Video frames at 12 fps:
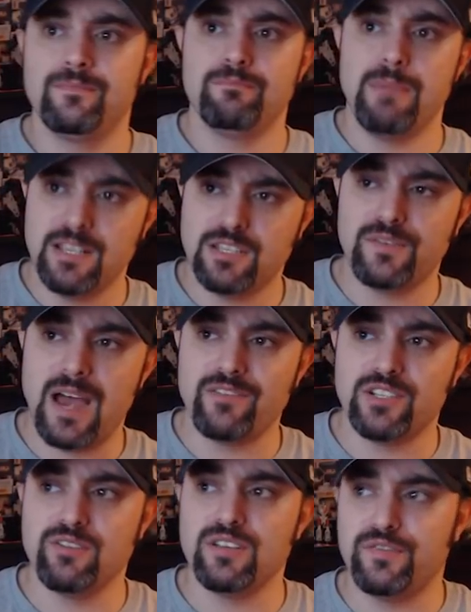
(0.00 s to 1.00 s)
Made Survivor
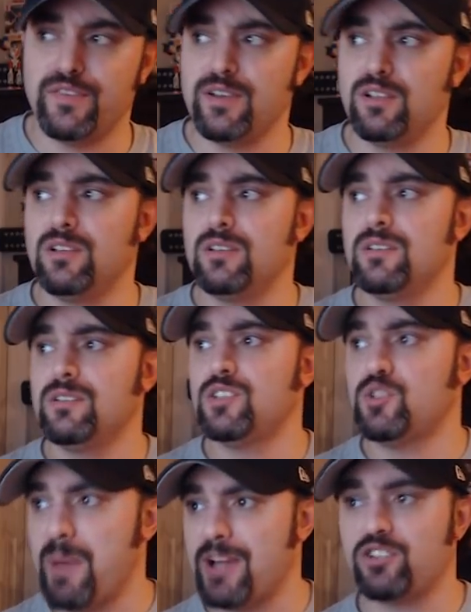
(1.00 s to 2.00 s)
Series feel
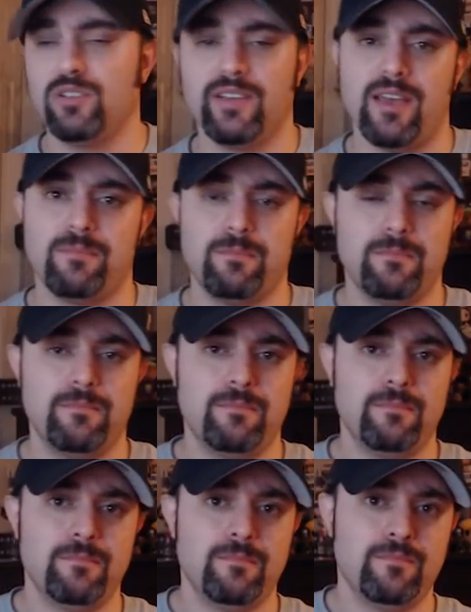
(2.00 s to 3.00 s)
special again.
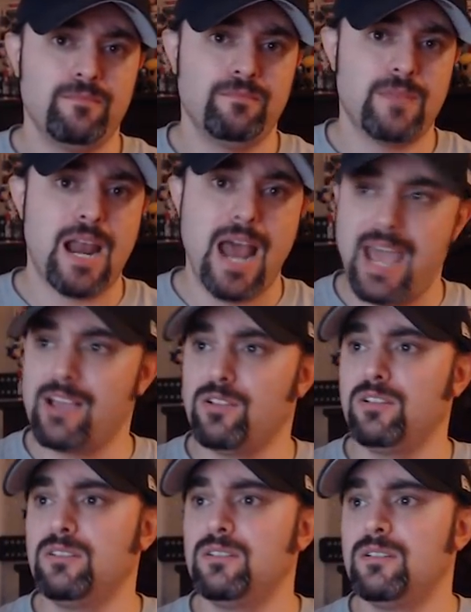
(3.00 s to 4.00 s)
That
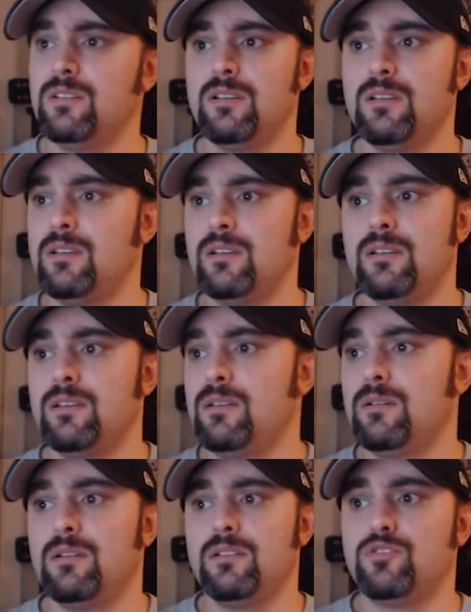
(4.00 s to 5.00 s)
angle,
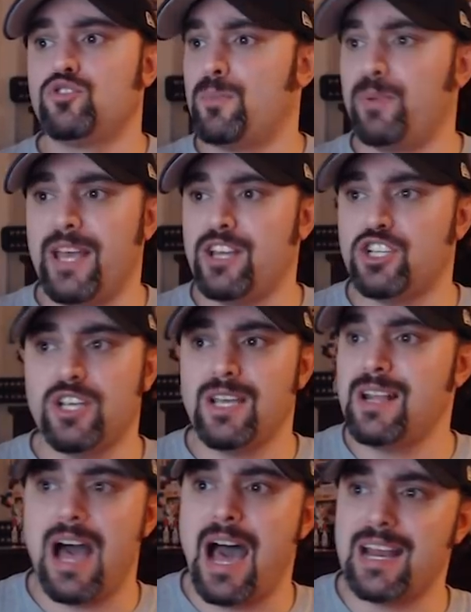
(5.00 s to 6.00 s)
Triple H
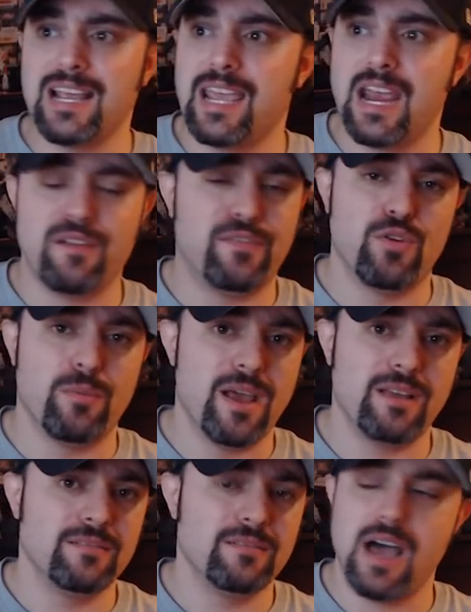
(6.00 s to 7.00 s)
shit, I didn't care for,
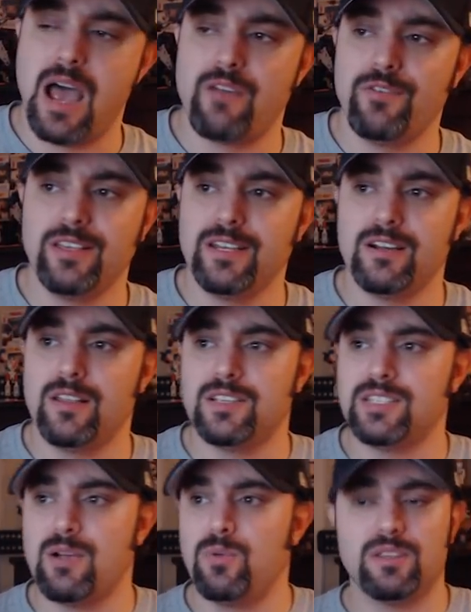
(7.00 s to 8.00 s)
man. I, I really didn't
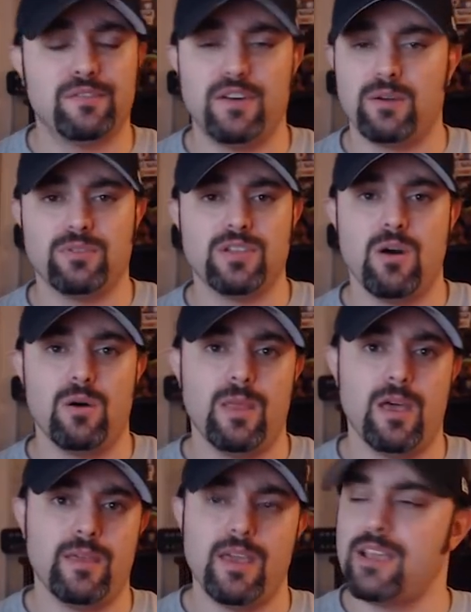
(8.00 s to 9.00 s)
understand what the fuck was going
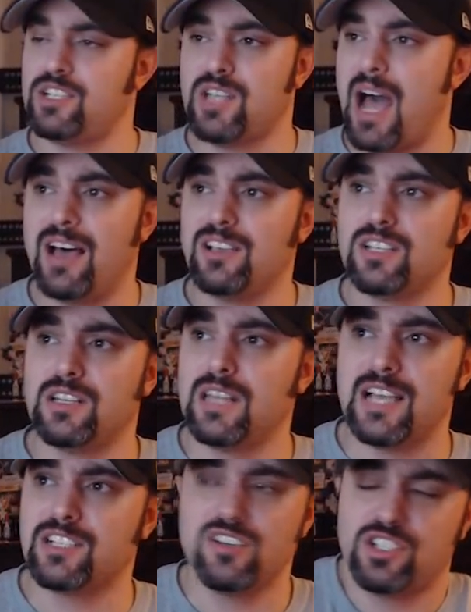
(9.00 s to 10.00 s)
on there. Styles and
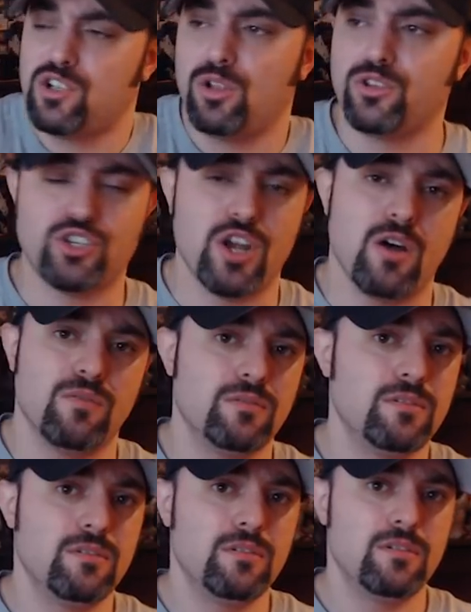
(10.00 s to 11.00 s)
Lesnar stole the show.
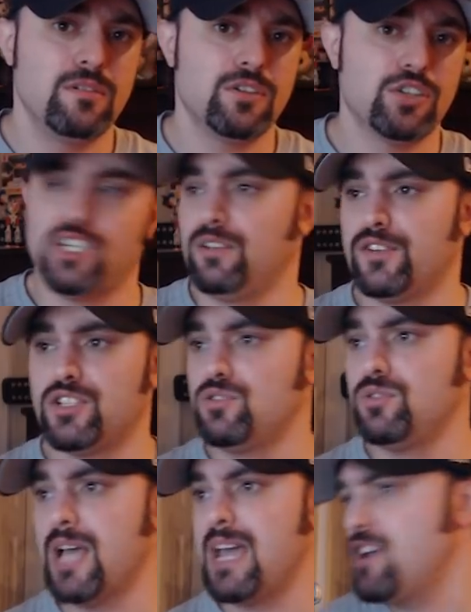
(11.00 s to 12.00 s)
Shield versus
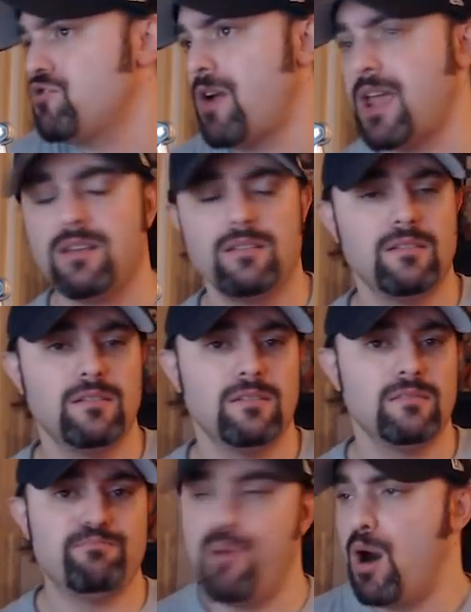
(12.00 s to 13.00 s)
New Day, great.
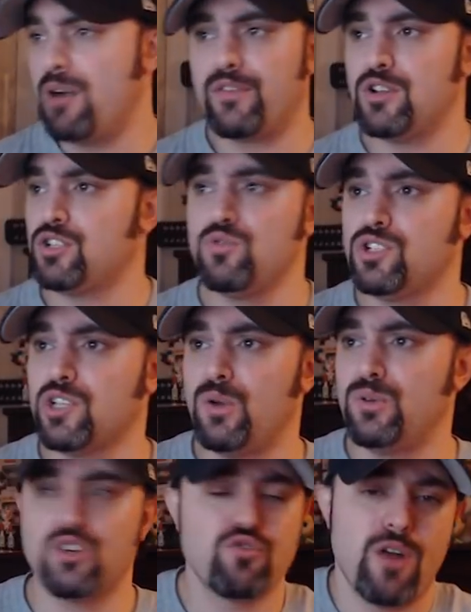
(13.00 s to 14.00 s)
Bar versus
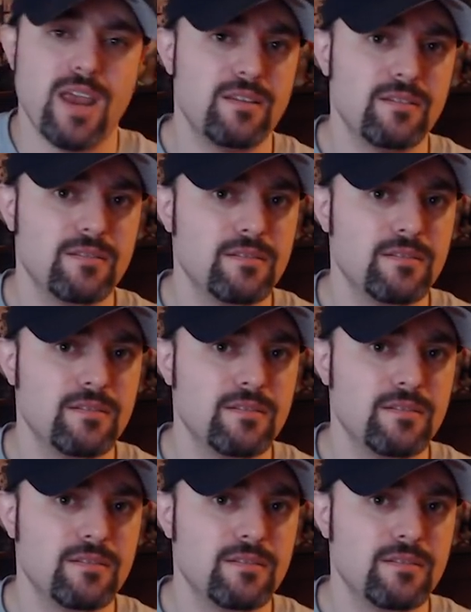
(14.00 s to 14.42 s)
Usos, great.